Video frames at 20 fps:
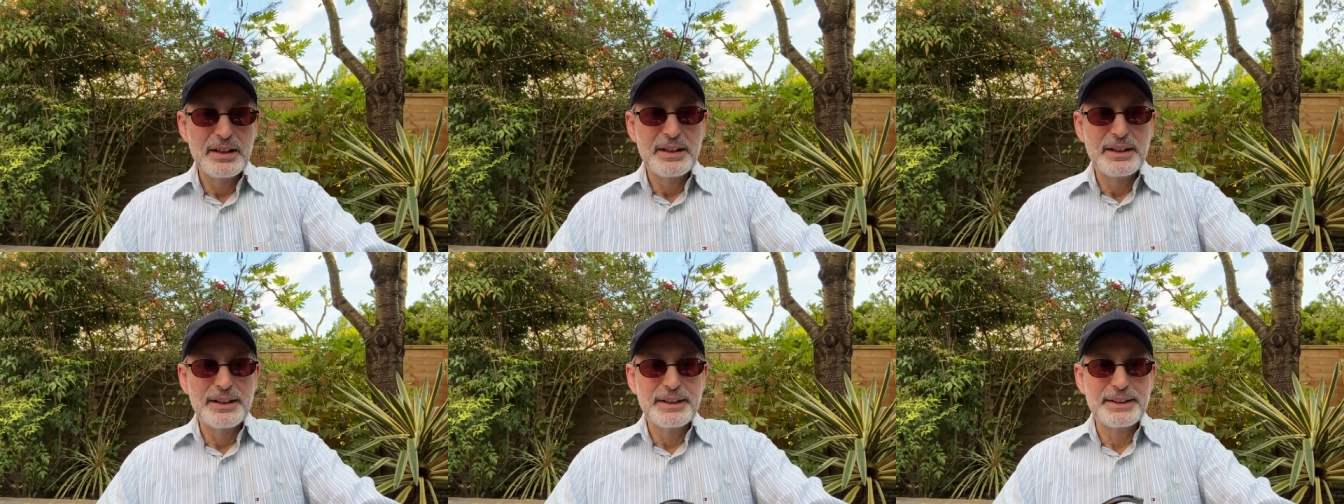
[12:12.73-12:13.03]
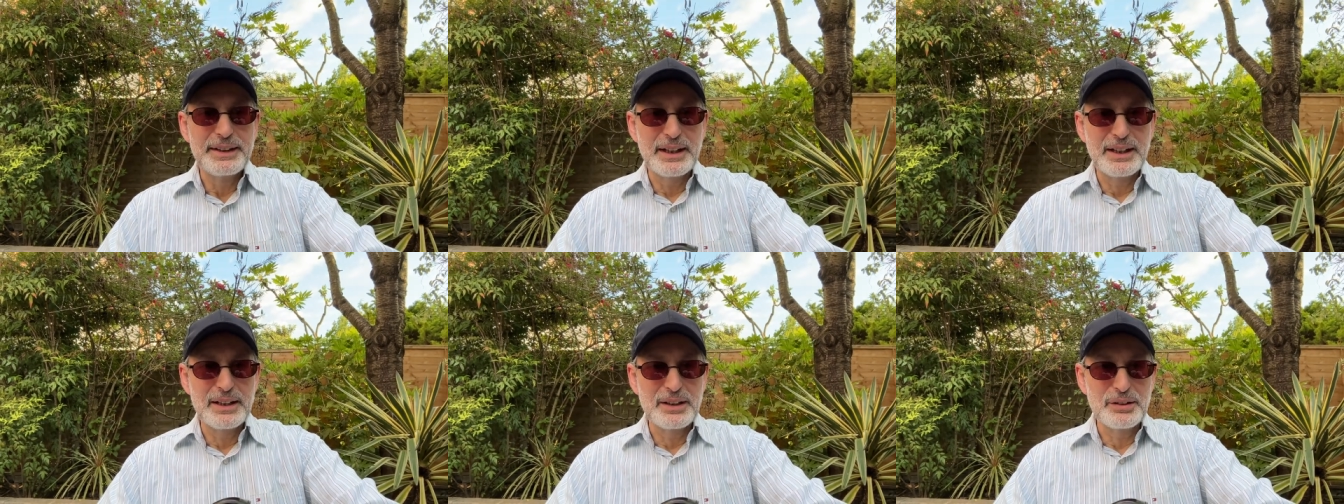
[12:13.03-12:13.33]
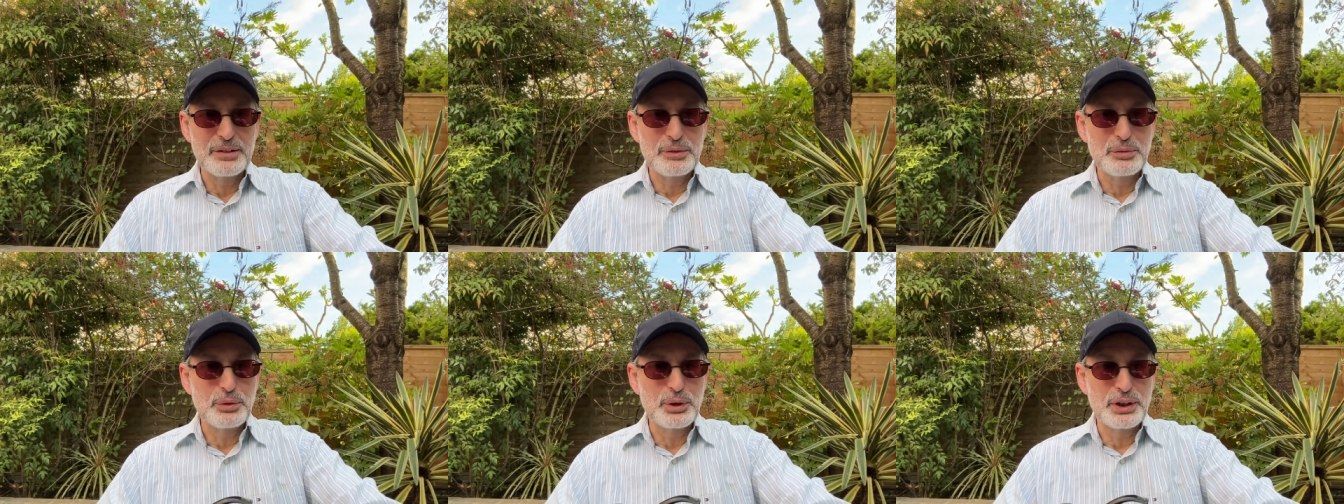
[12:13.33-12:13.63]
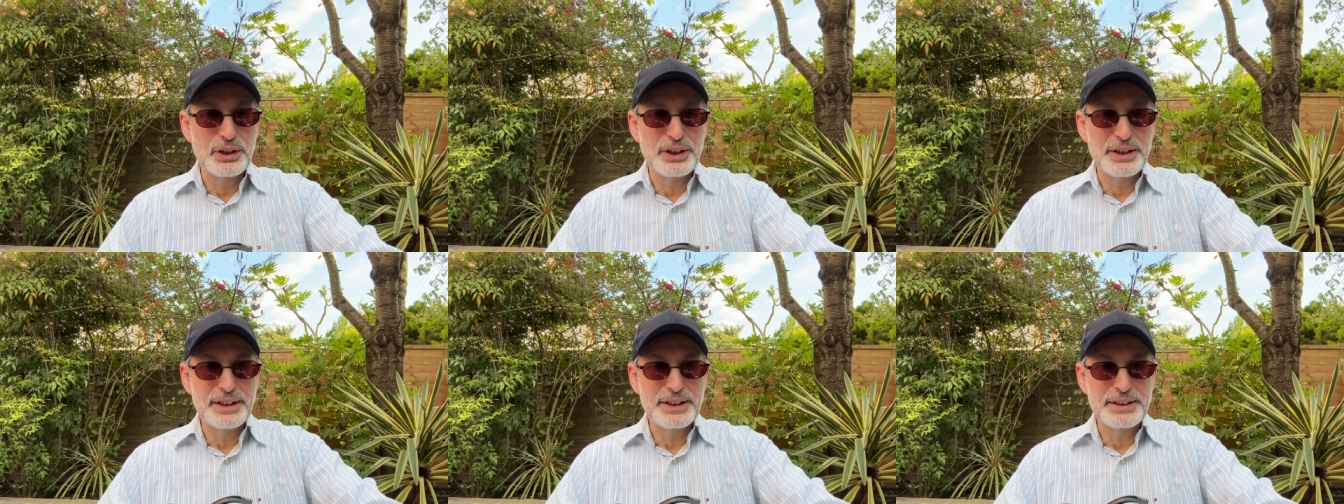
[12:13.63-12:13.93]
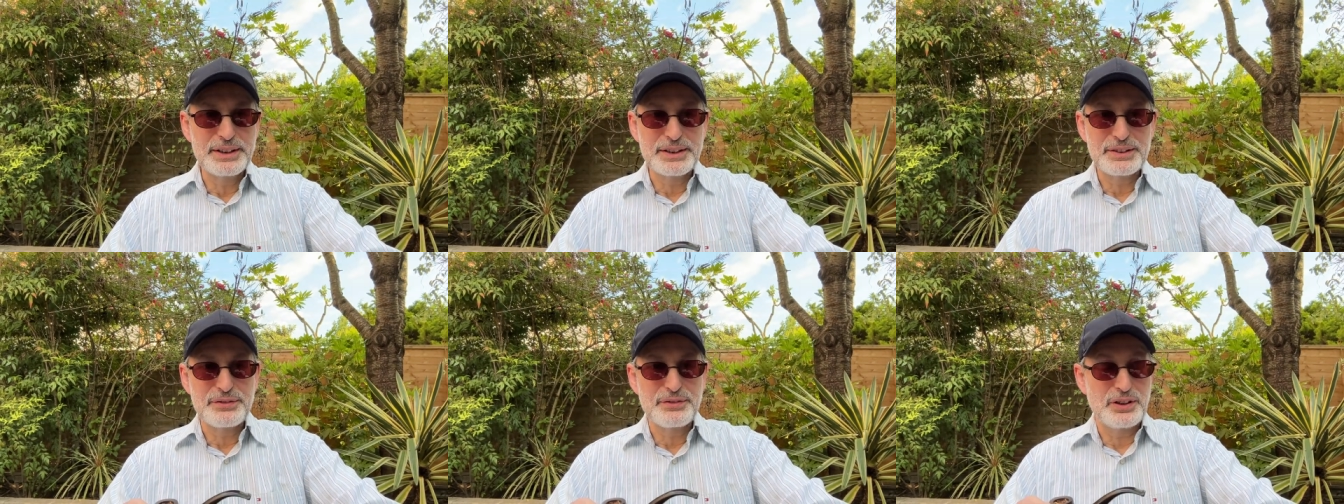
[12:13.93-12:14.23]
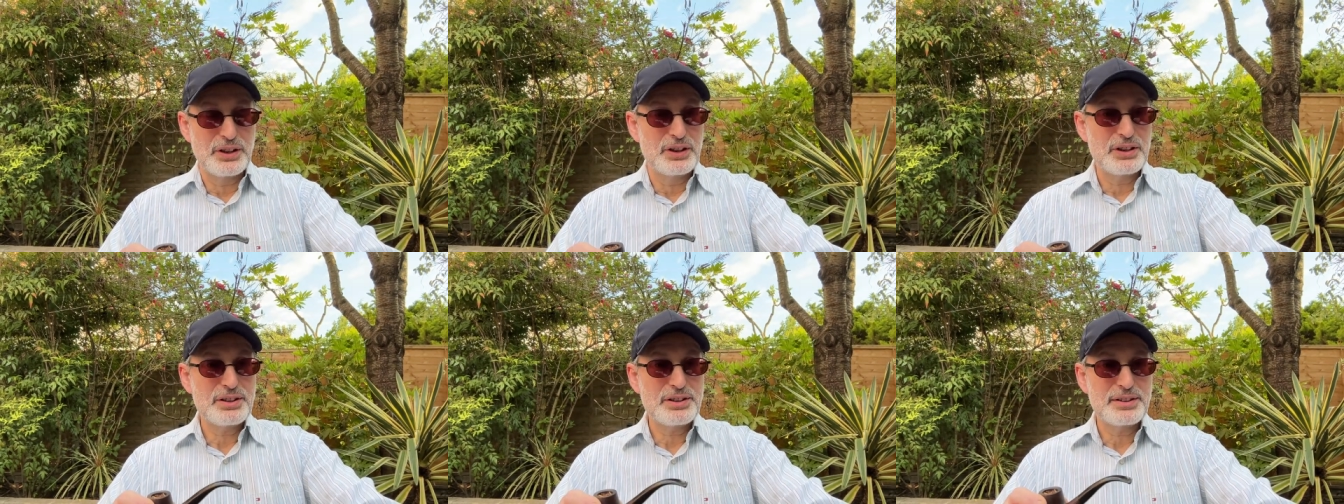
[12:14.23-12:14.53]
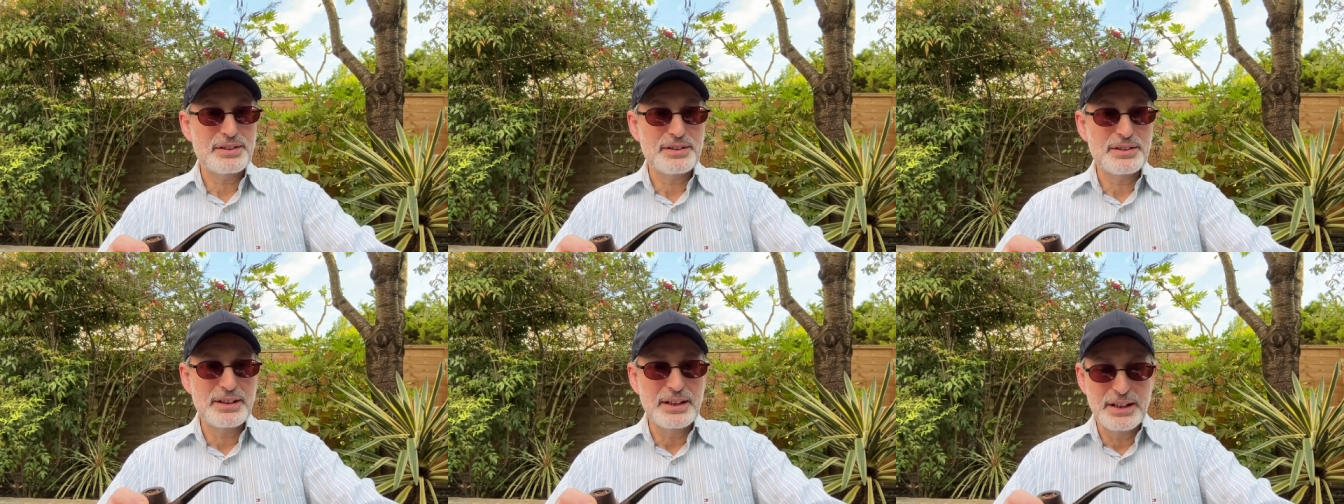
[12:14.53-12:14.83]
Now what you need is
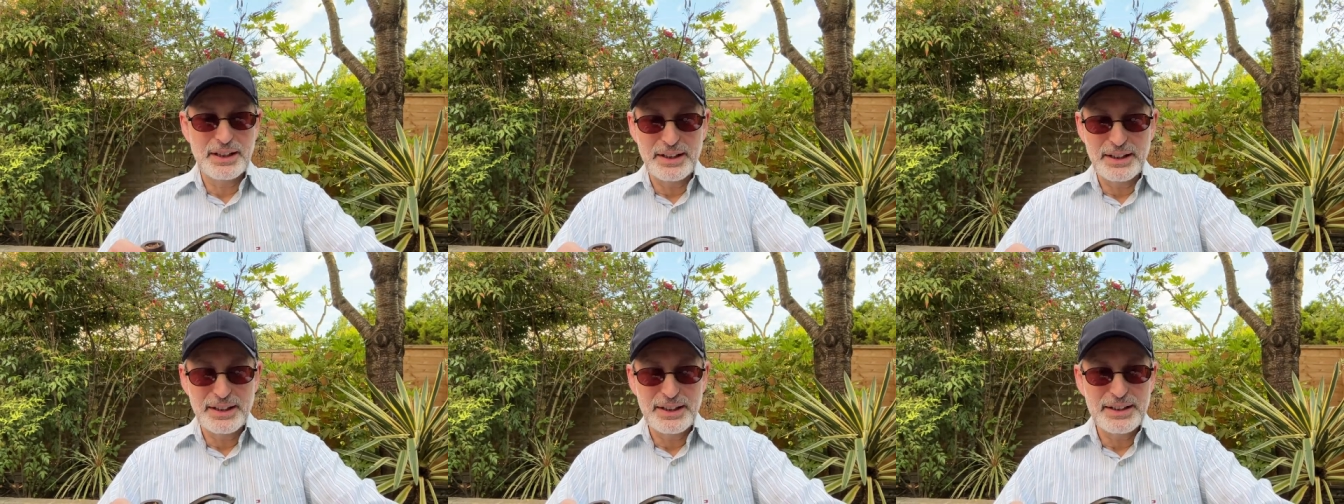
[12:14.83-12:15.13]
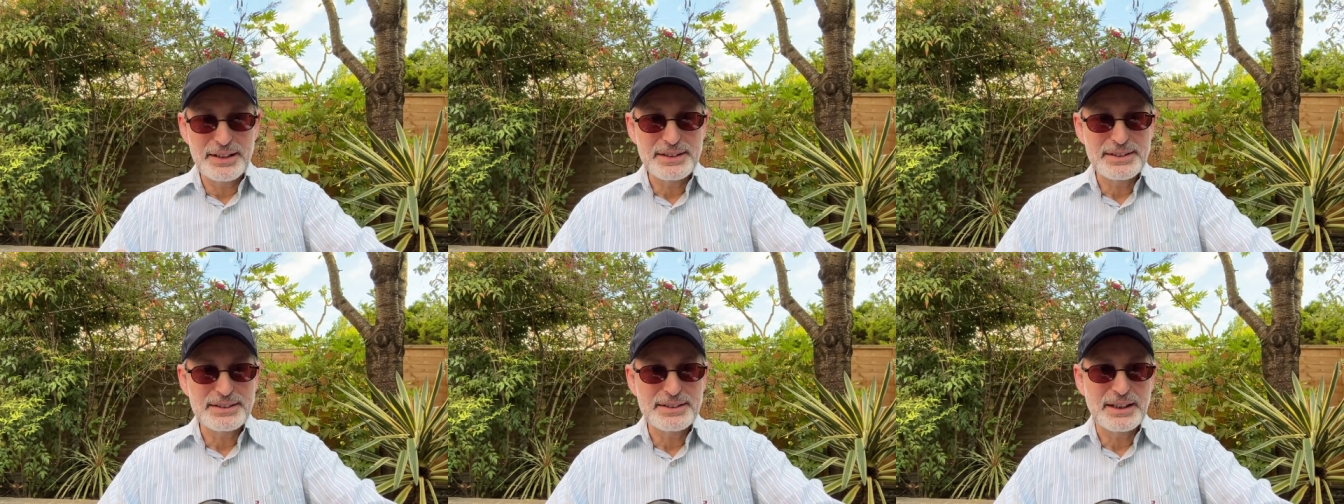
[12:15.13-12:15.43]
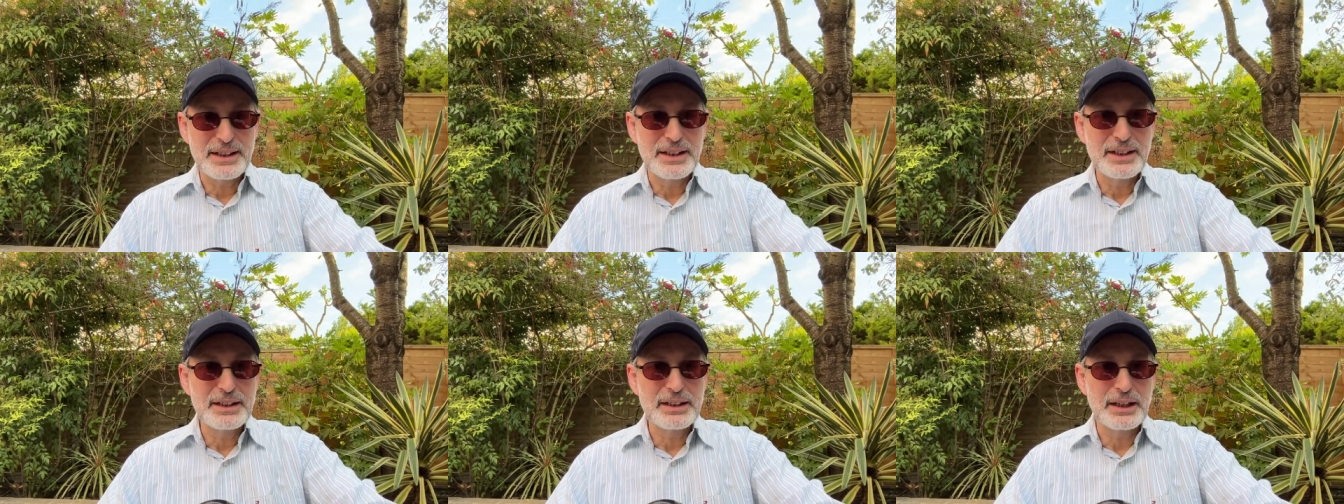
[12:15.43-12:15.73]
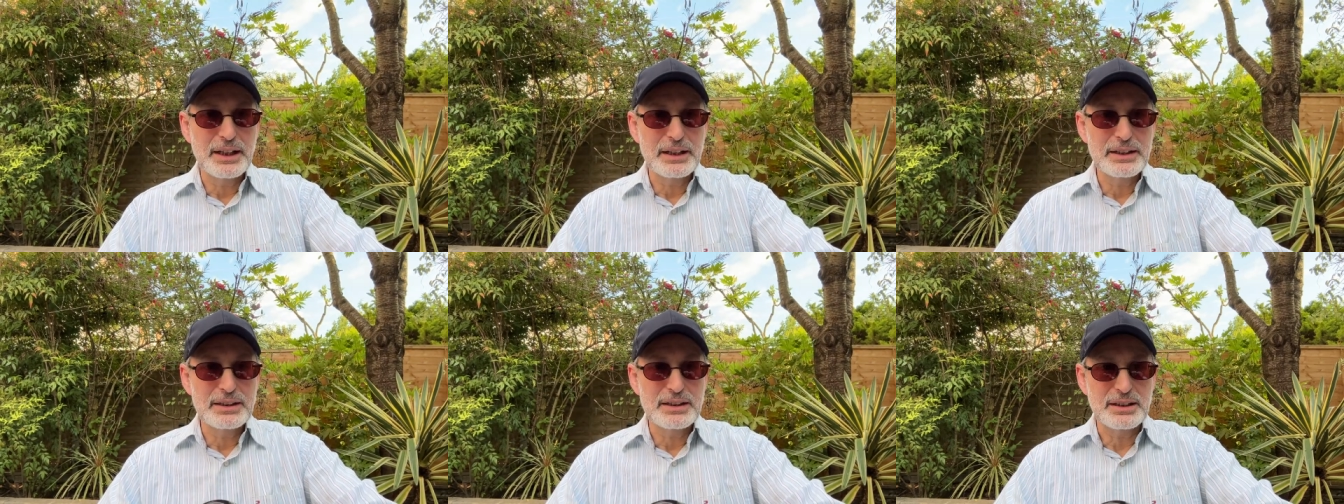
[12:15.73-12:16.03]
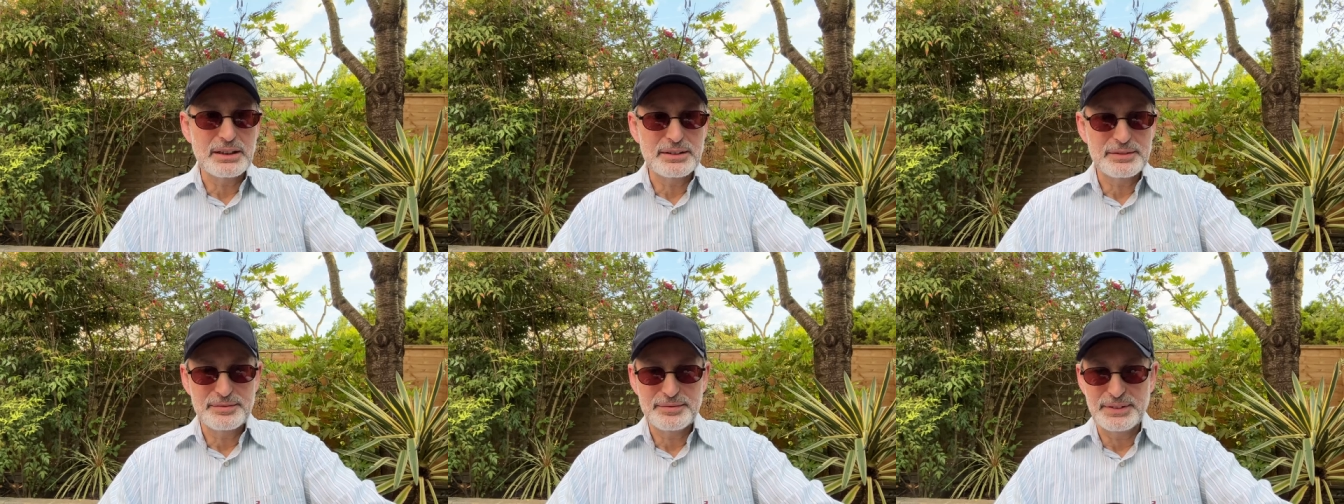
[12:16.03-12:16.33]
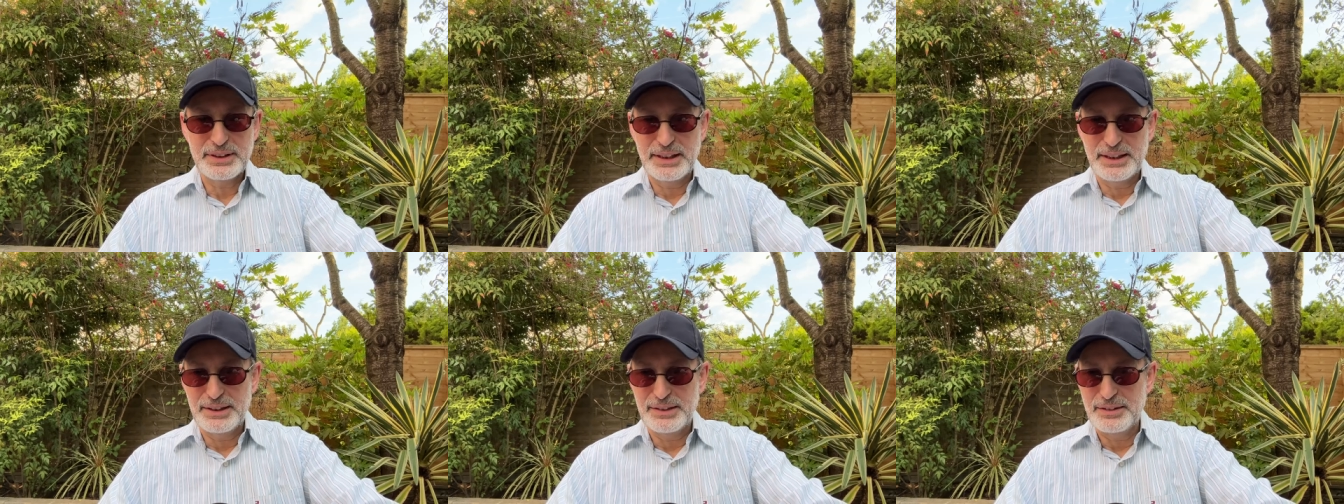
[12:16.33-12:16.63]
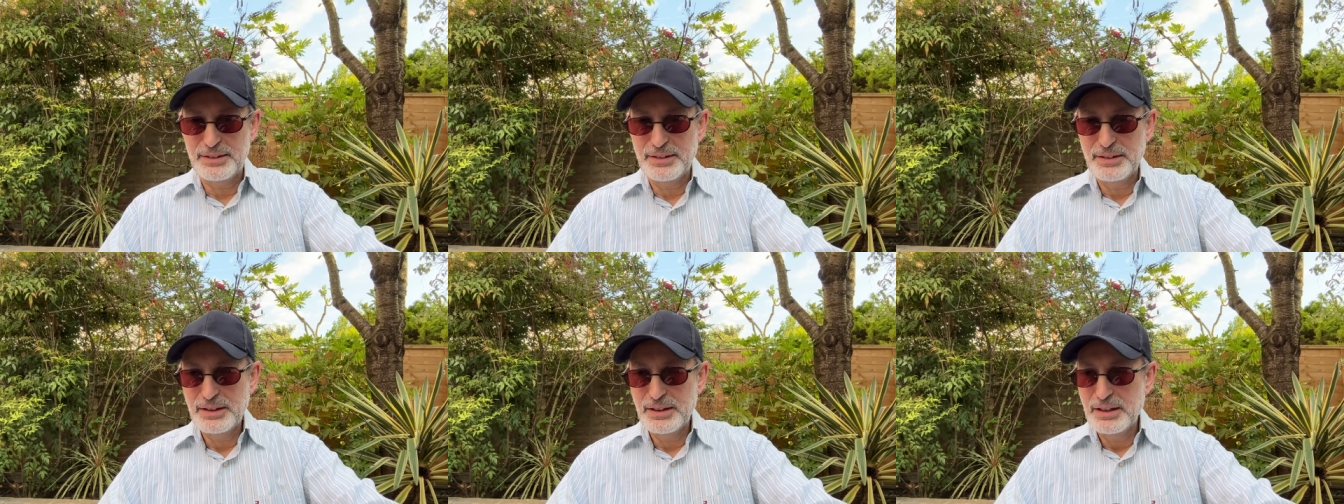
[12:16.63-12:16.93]
first is a lighter. Now